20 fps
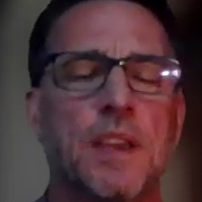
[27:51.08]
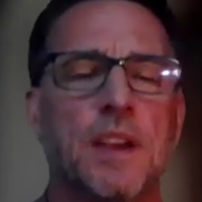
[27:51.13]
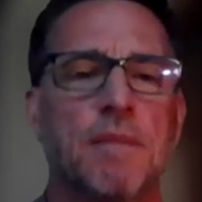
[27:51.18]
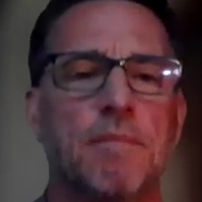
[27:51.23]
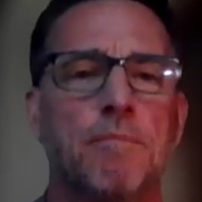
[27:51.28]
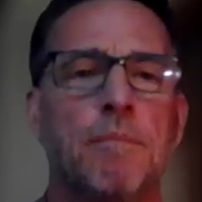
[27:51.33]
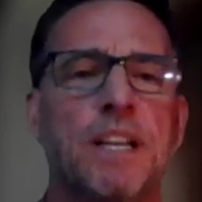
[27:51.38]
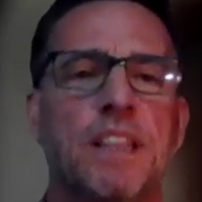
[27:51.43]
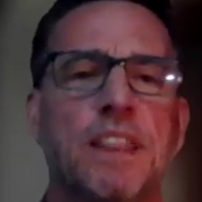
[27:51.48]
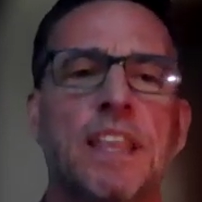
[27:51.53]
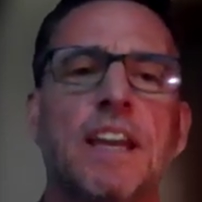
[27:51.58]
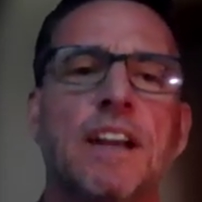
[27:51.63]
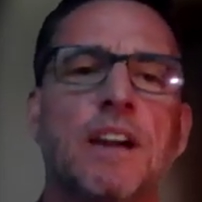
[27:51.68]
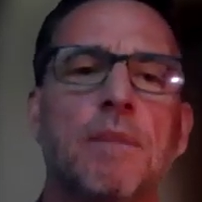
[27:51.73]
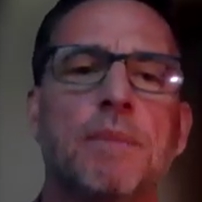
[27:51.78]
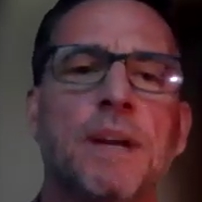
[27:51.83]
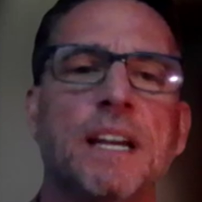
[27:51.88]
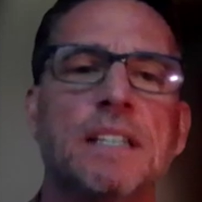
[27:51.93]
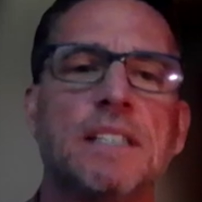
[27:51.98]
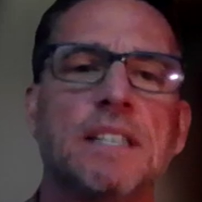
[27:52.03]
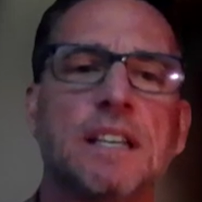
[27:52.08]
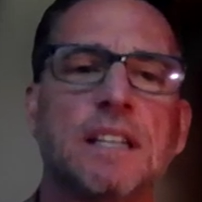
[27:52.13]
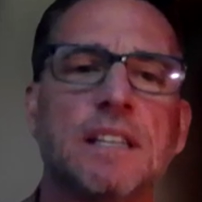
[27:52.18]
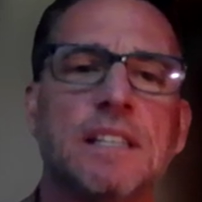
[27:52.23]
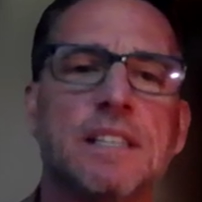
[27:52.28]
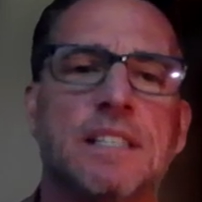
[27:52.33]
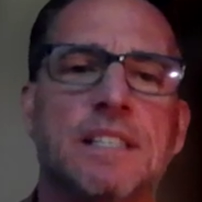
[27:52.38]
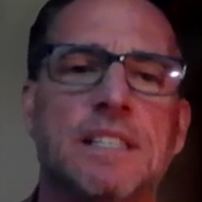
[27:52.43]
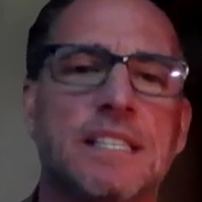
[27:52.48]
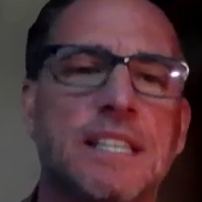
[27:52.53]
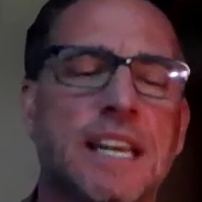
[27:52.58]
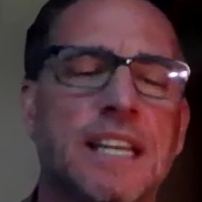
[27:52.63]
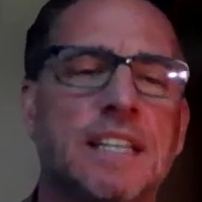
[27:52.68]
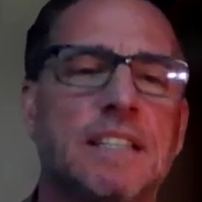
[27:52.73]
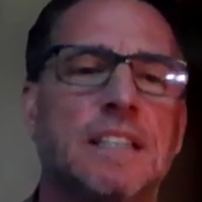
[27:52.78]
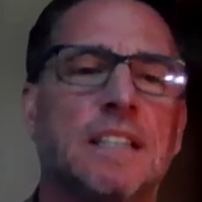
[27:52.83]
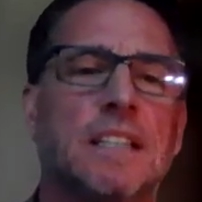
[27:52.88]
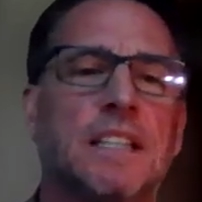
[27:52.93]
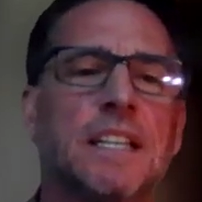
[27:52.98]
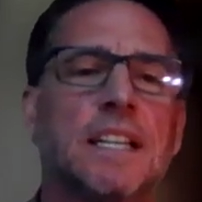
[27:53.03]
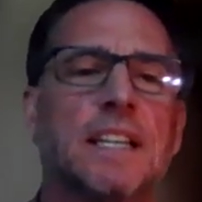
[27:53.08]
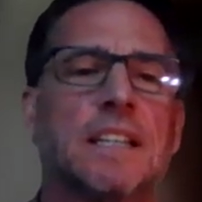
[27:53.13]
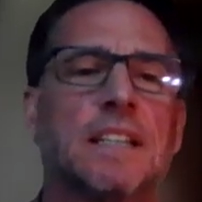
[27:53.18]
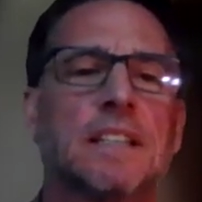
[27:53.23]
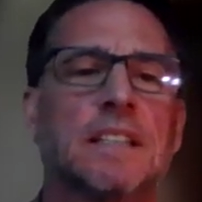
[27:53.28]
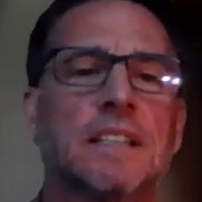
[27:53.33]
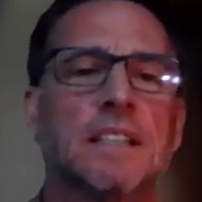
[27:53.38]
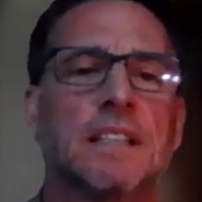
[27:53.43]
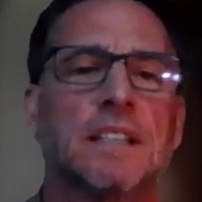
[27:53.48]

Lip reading: but they are basically signaling